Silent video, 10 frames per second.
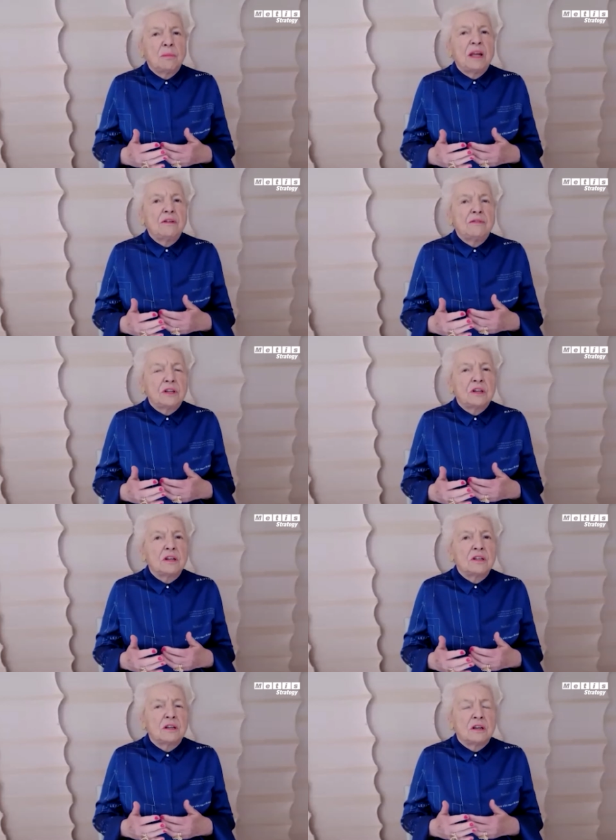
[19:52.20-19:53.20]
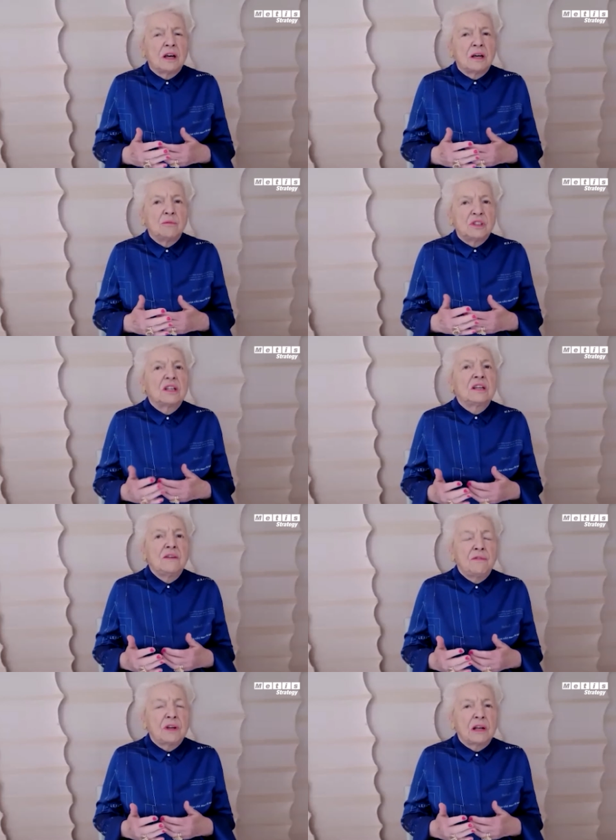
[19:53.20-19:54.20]
benefited um,
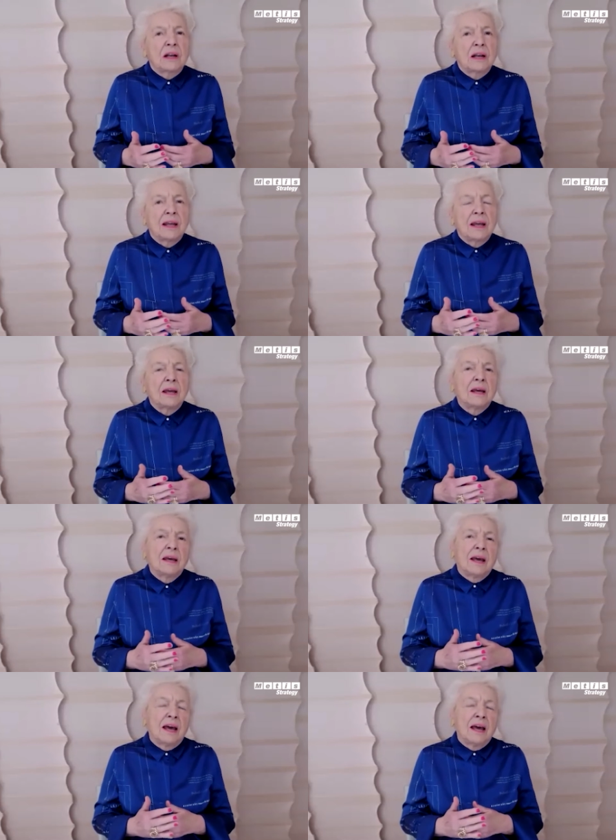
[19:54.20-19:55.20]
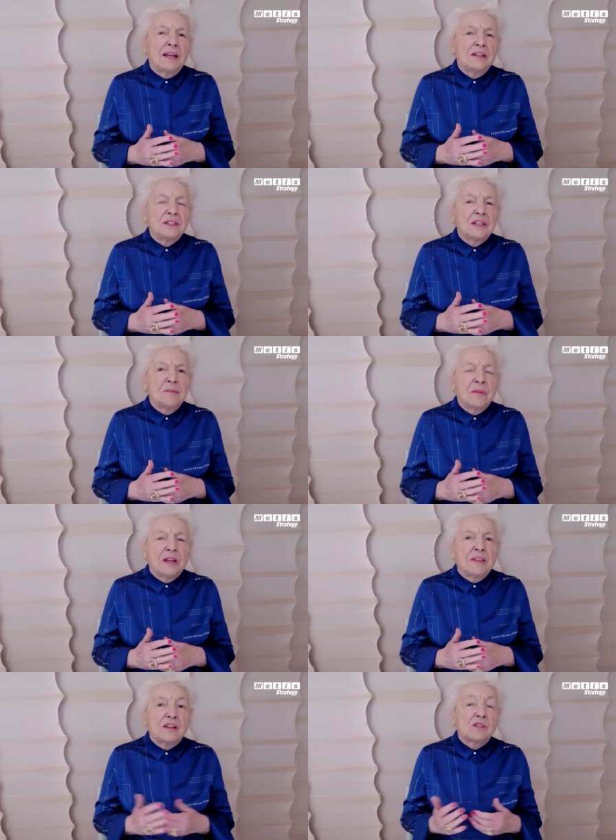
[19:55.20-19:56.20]
significantly, and um,
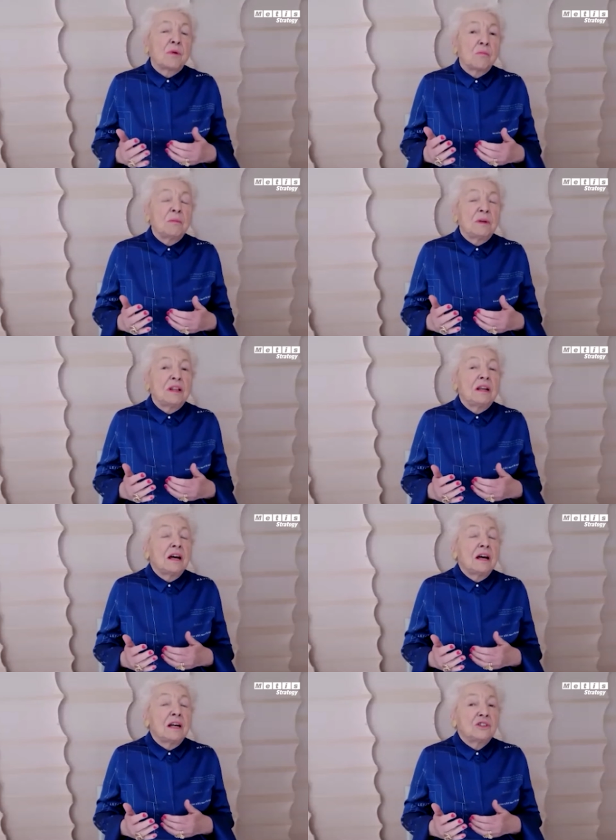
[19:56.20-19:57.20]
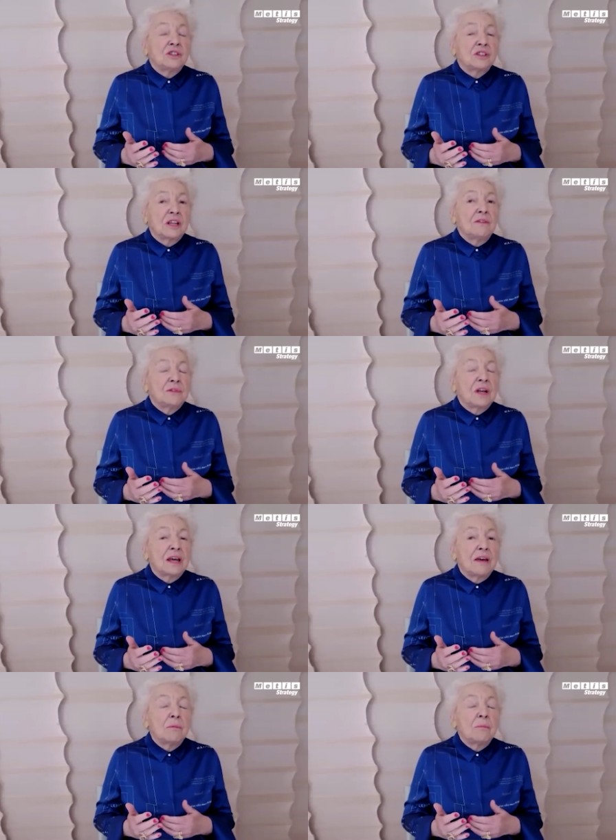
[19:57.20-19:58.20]
that's probably the largest gift
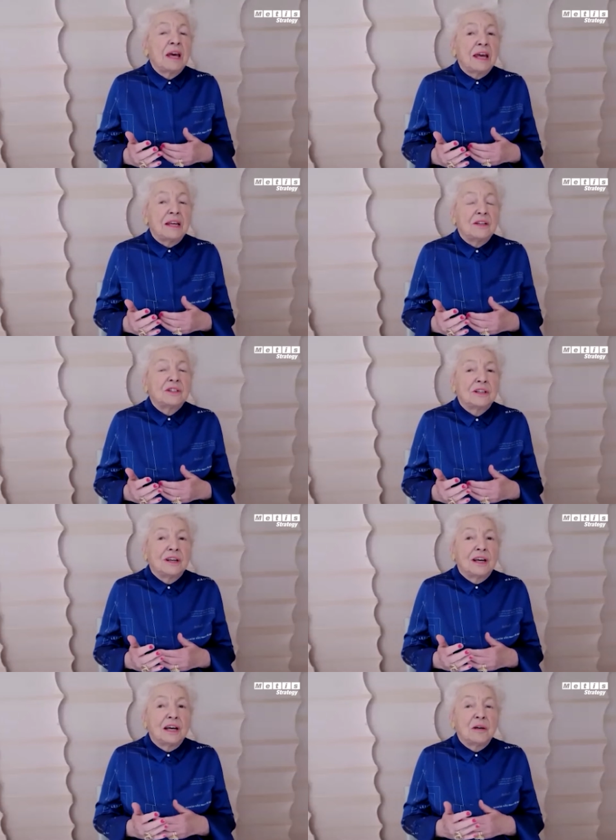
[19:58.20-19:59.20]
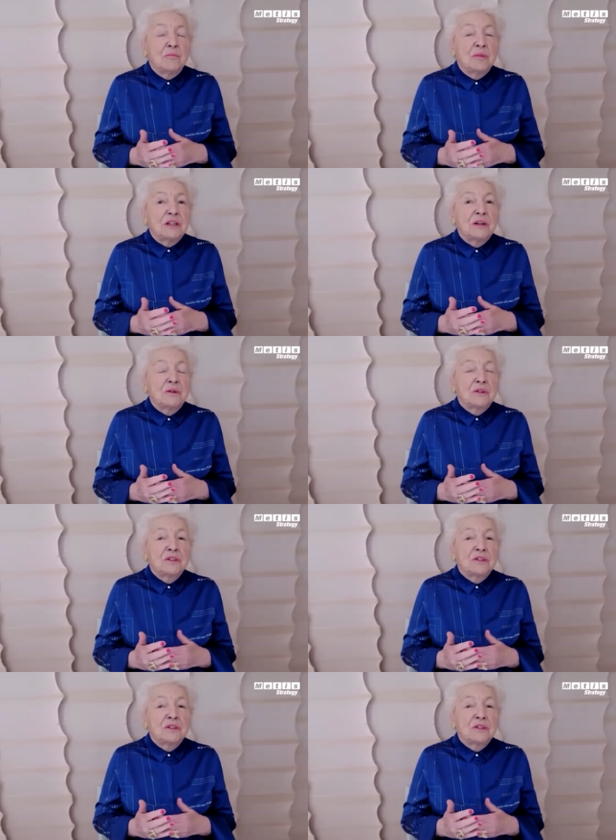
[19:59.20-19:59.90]
I ever made. Uh, but it